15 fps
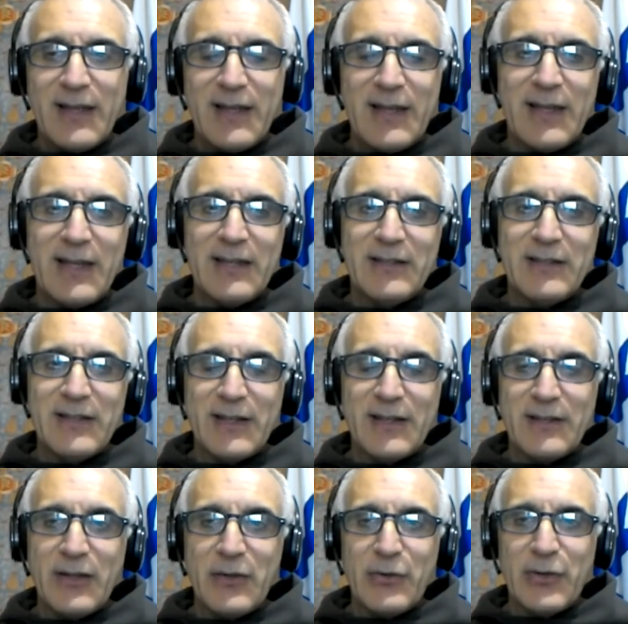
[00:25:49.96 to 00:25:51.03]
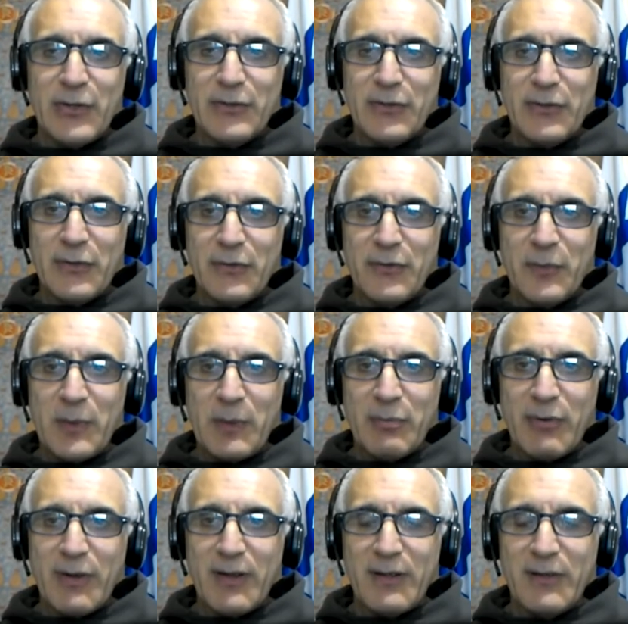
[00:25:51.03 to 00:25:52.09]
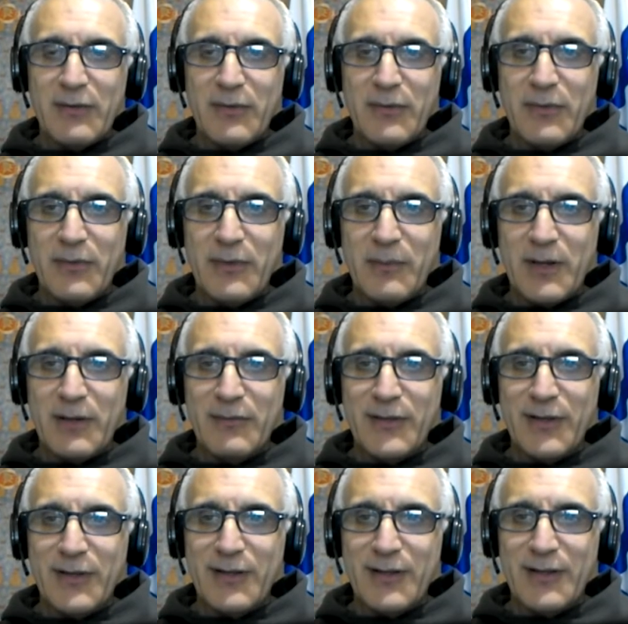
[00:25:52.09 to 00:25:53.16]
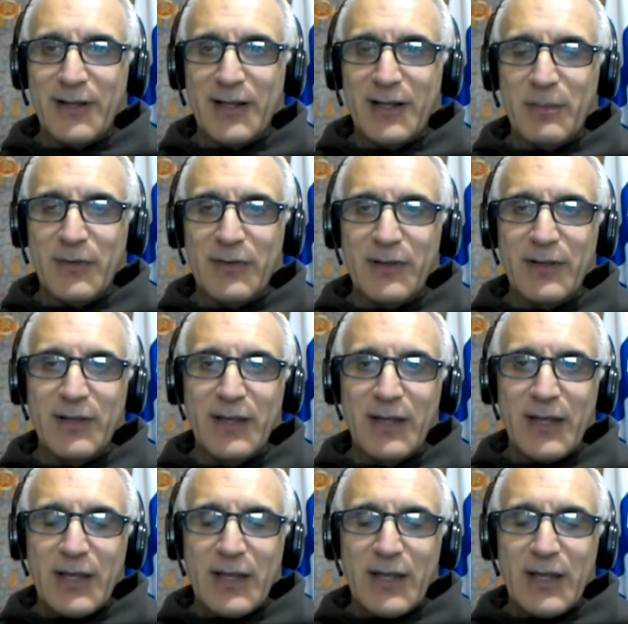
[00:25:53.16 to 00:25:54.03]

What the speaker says: And they all deserve to be praised, although they might have done it anonymously,